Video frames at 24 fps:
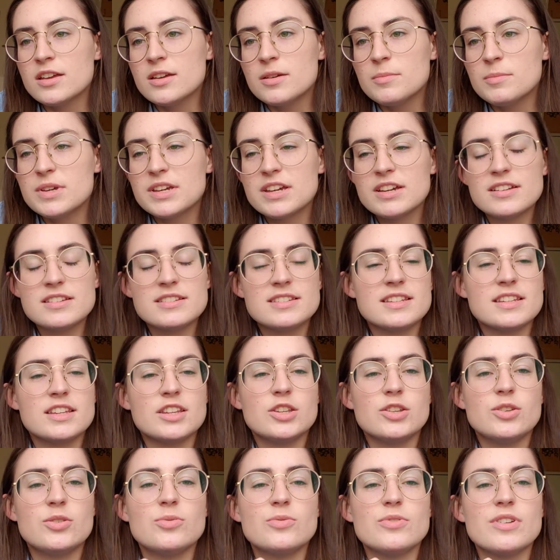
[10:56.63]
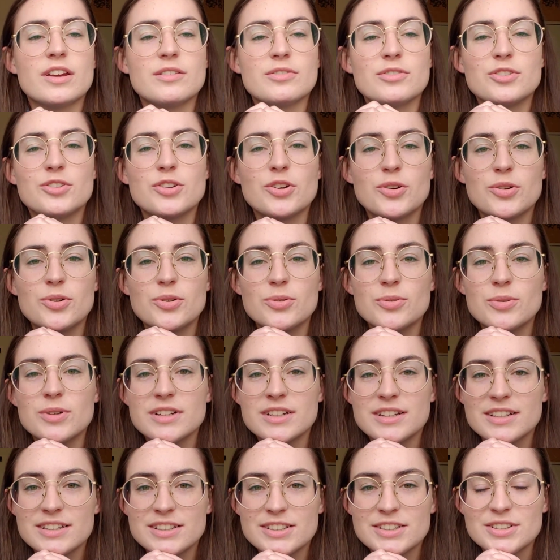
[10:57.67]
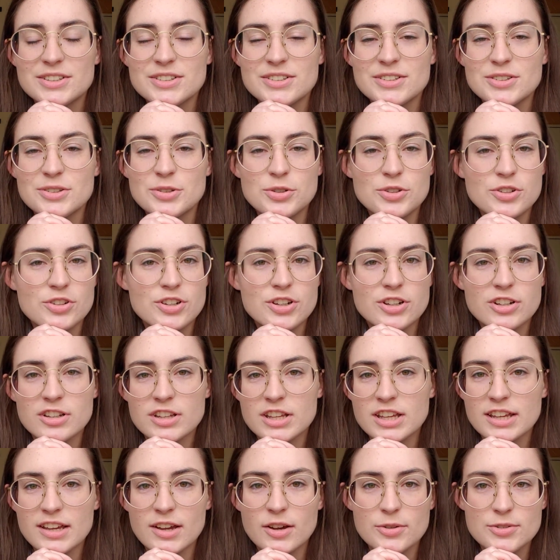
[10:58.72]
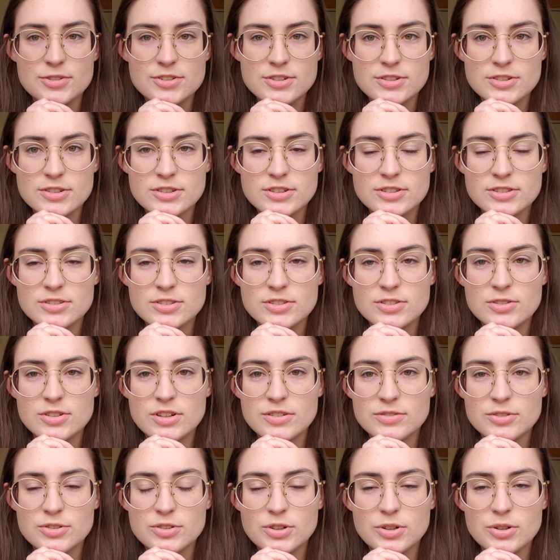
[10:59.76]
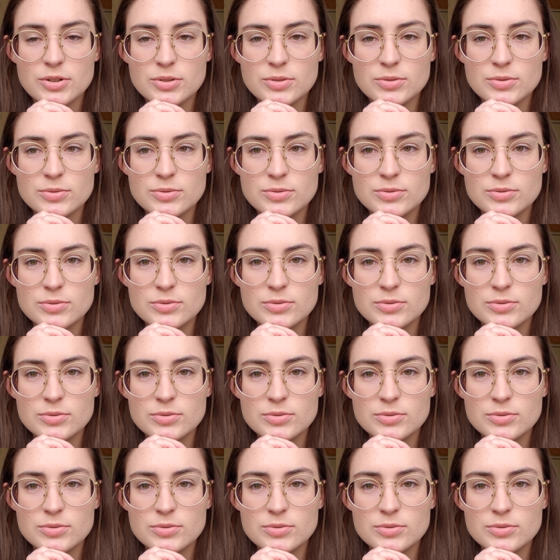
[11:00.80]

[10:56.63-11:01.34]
because you never know who you're going to encounter. You never know,